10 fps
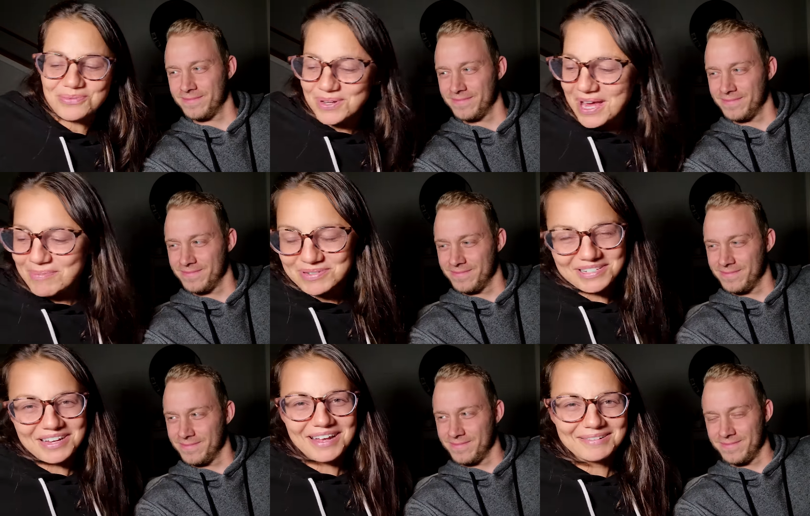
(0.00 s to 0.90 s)
Speaker 1: what happened
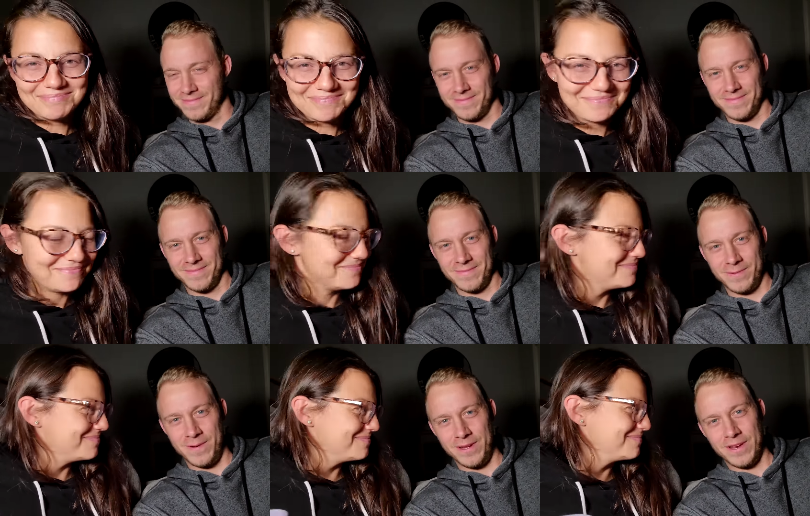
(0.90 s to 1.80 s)
today.
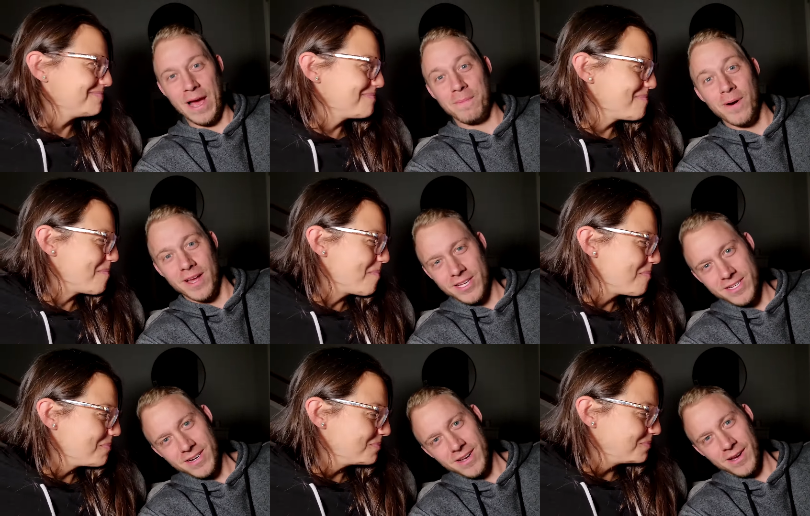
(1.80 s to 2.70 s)
Speaker 2: Well, not
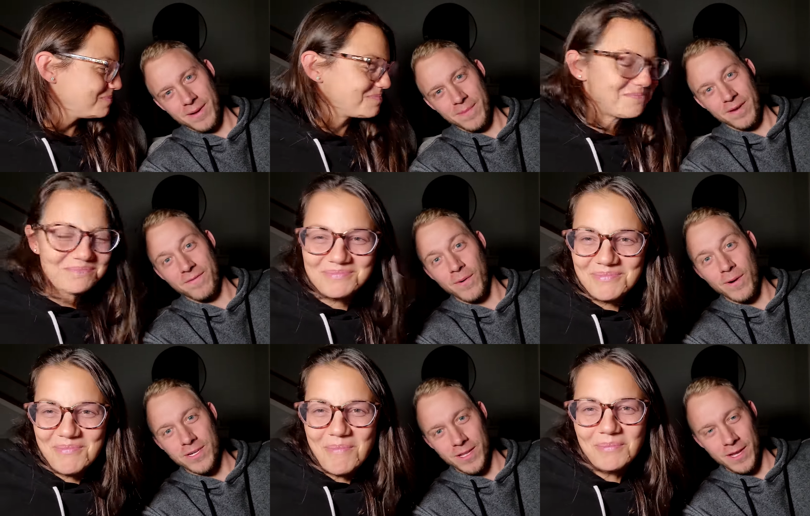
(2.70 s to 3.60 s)
much. Um,
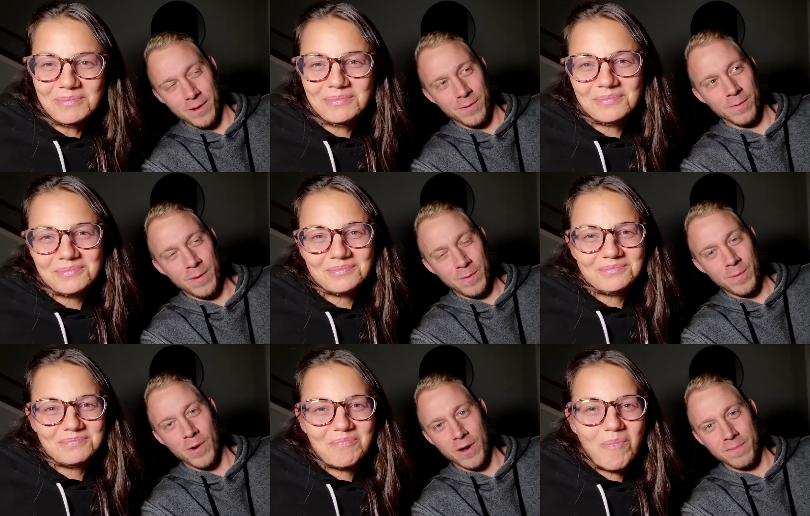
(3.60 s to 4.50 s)
unfortunately, when we
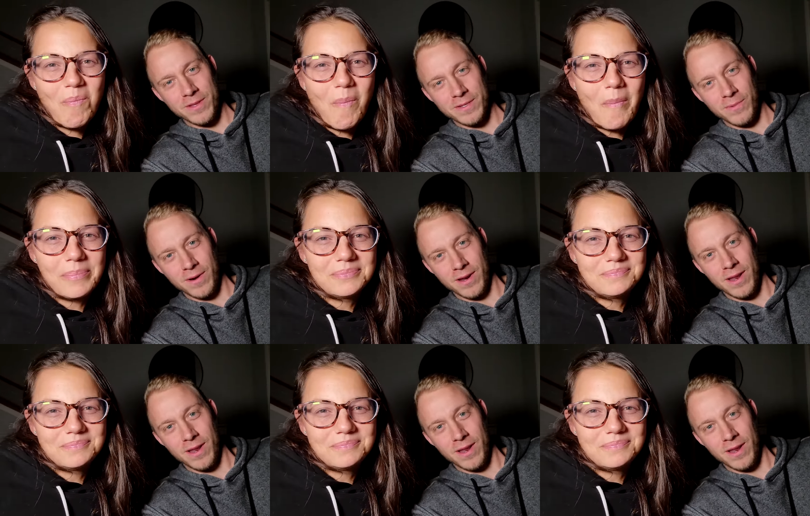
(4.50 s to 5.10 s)
woke up this morning,